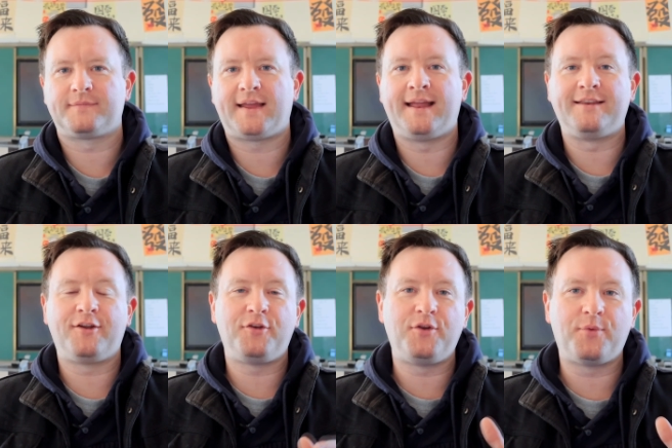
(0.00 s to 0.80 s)
And
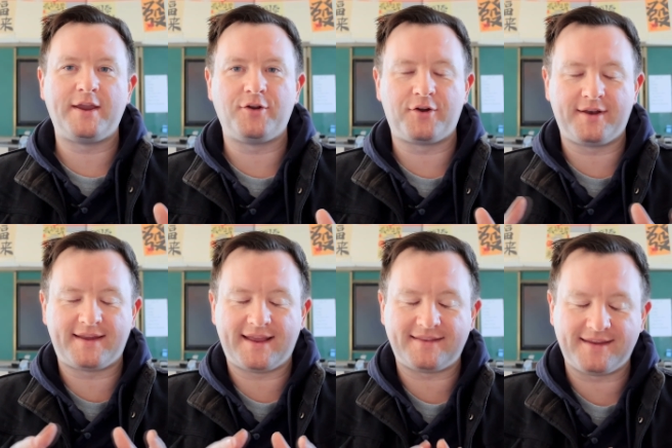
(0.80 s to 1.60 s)
the only way you're going to
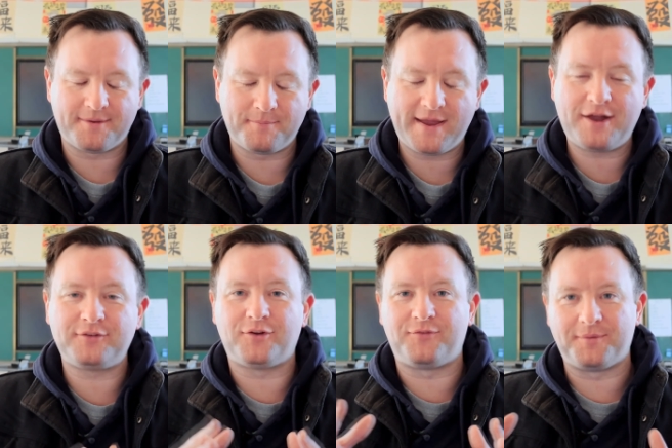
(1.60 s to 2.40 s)
get the
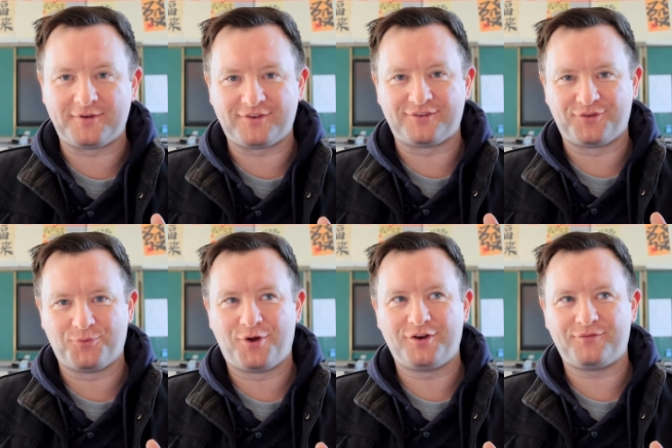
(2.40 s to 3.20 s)
amount of images you
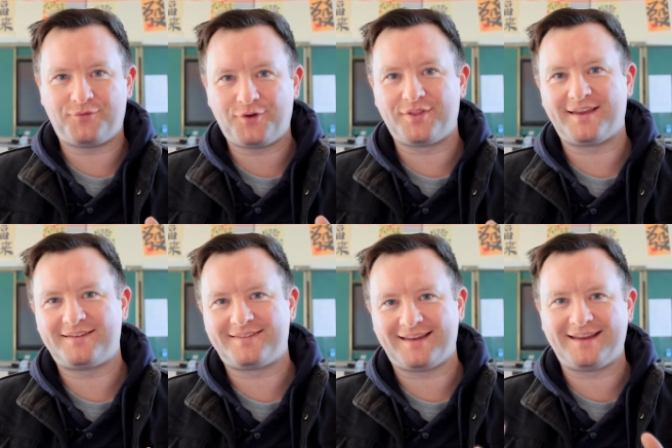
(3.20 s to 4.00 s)
want for
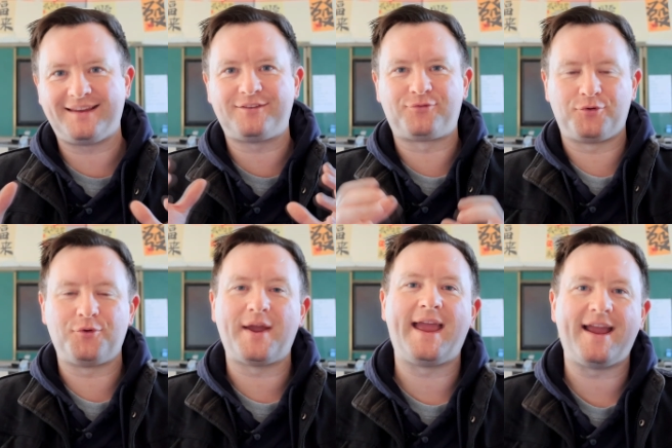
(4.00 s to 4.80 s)
this is
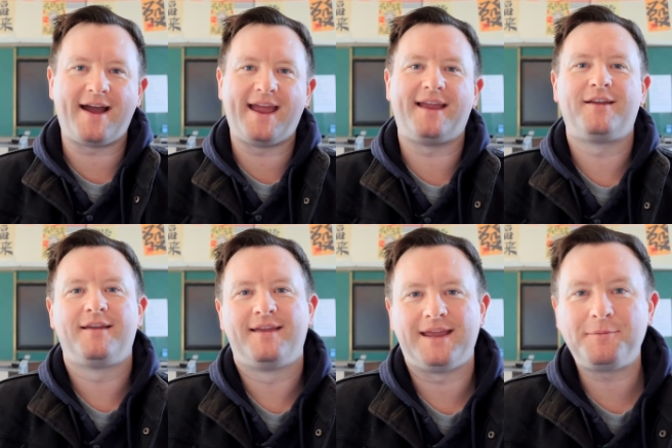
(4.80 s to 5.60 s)
through AI
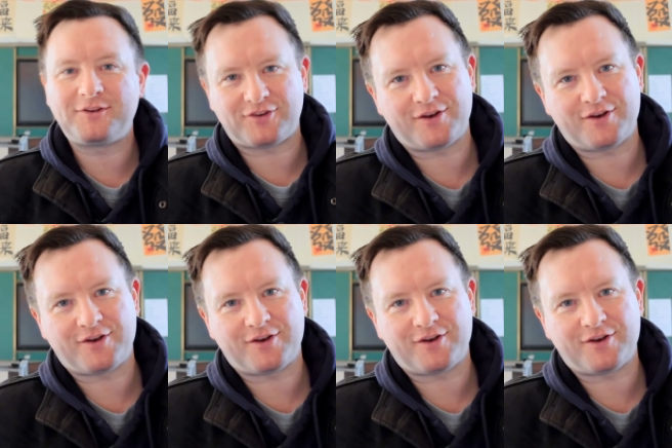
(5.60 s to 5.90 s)
image